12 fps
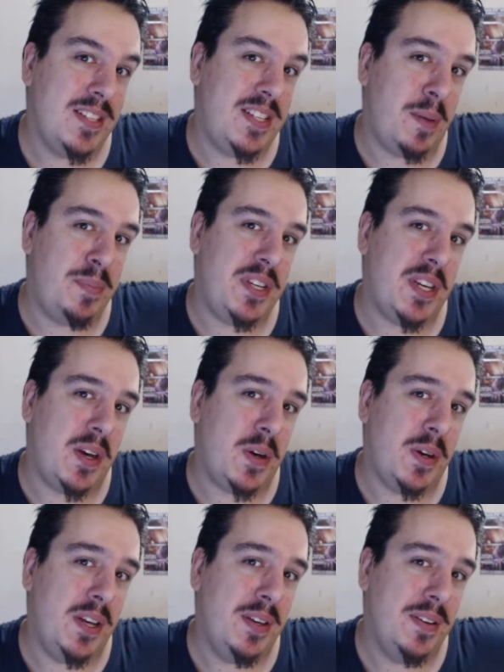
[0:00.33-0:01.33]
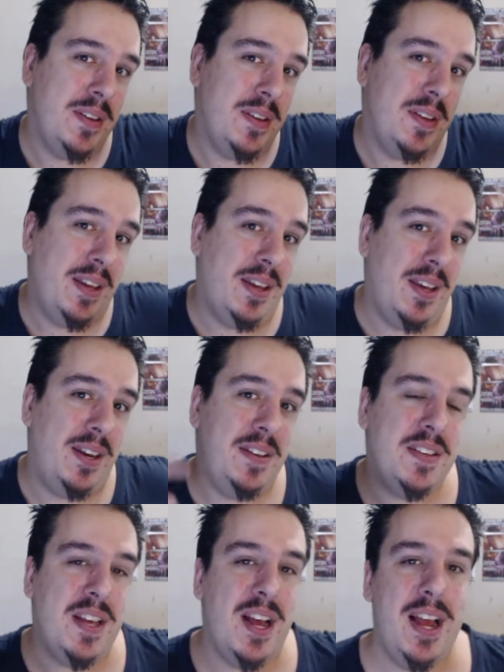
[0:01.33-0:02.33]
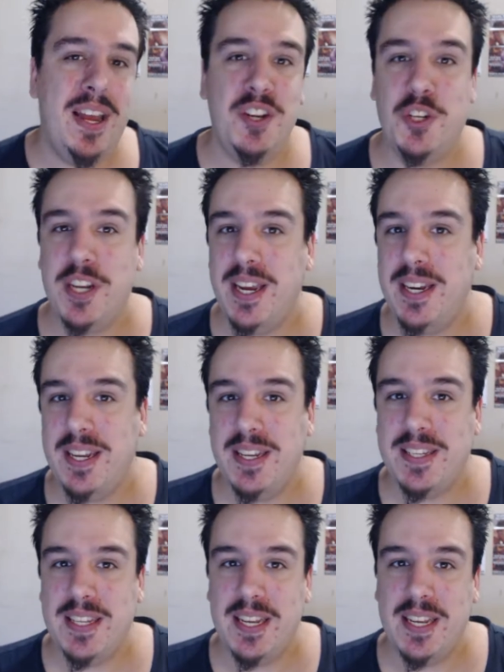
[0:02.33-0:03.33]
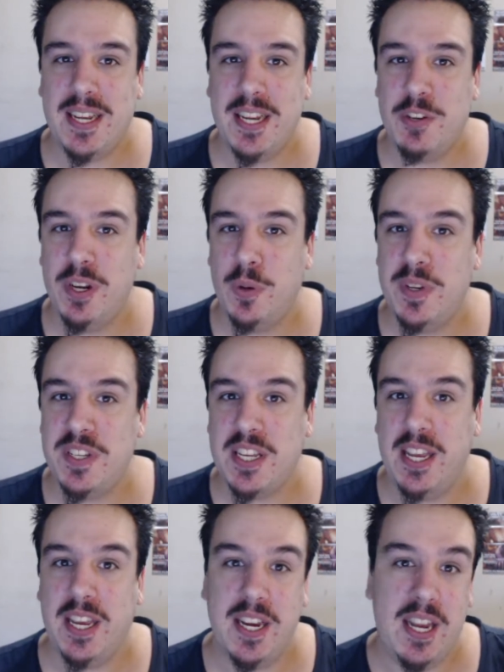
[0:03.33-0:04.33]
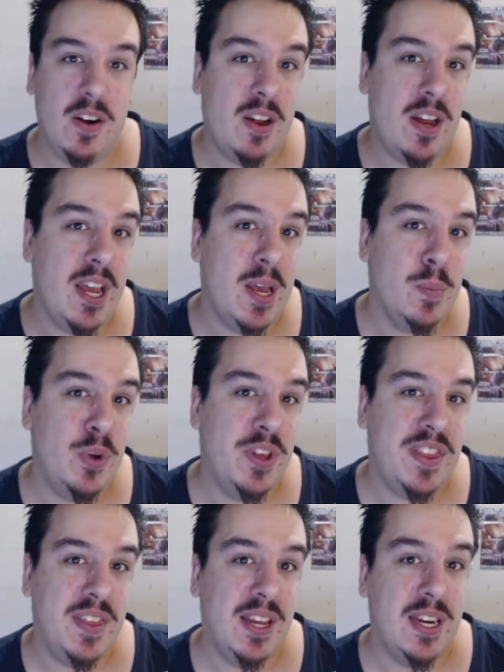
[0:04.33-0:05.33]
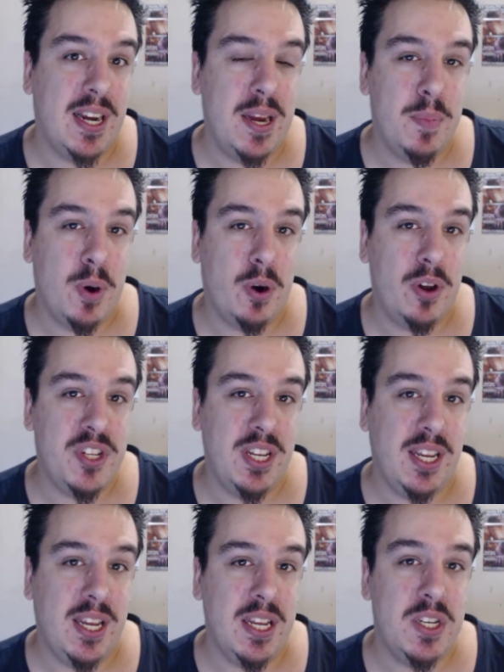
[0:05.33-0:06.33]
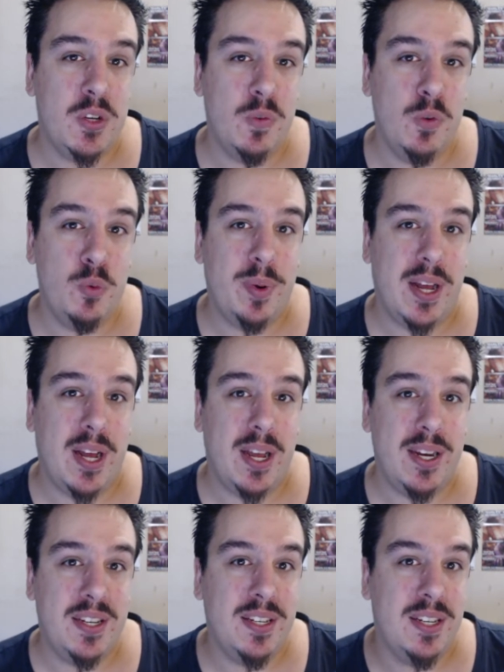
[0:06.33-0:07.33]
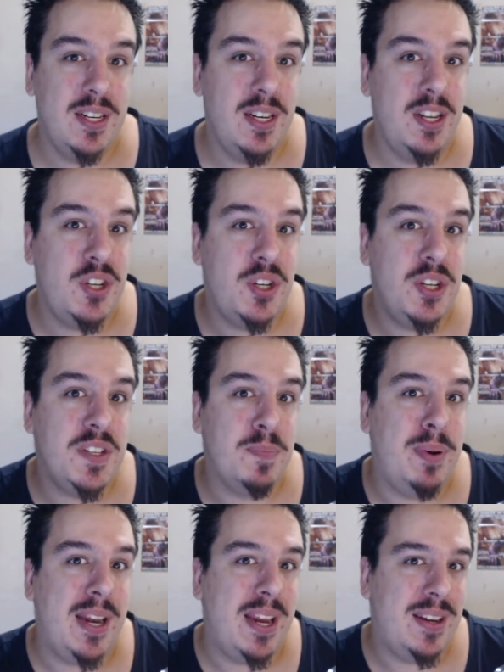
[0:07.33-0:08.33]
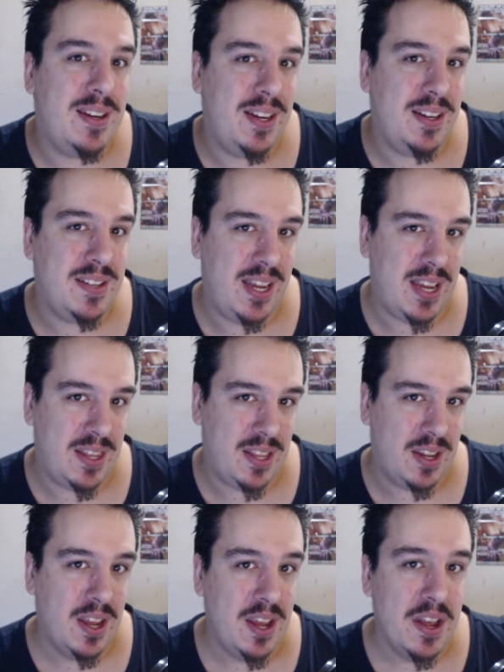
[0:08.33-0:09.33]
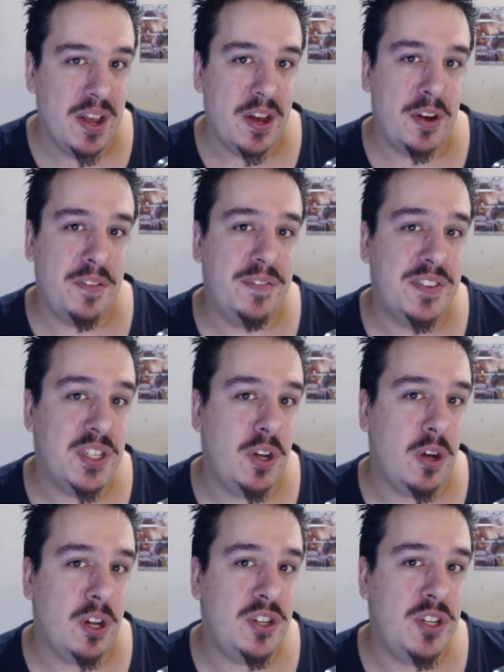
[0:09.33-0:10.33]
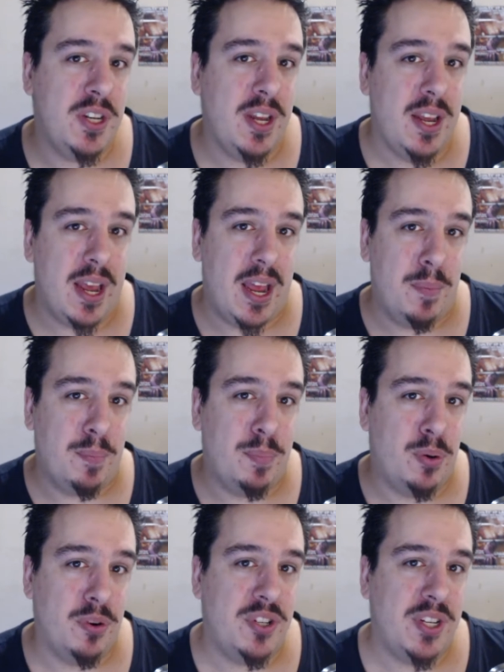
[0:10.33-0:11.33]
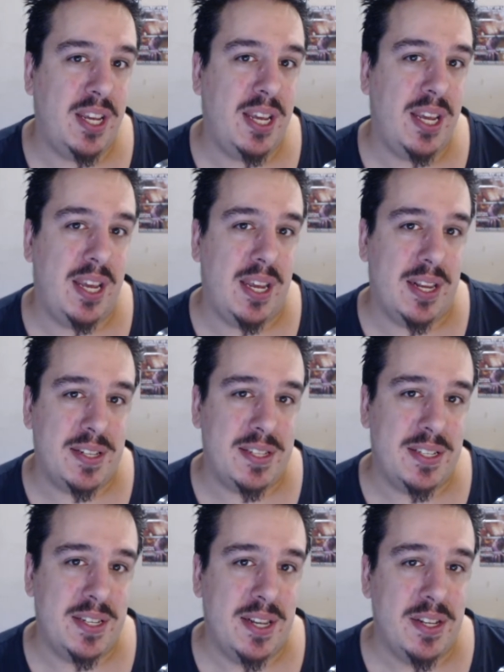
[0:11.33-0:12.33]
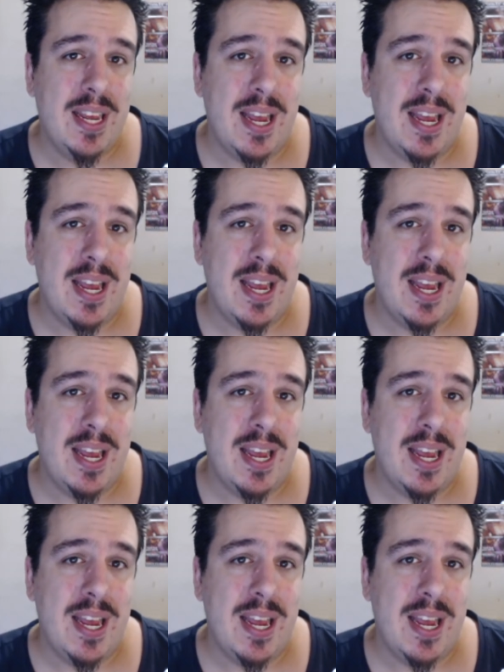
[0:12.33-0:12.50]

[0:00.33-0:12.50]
Sup, dog? It is I, JDC, I drink whiskey, and here I am with the Glenmorangie Quinta Ruban, a delicious blending together of Scotch and Portuguese.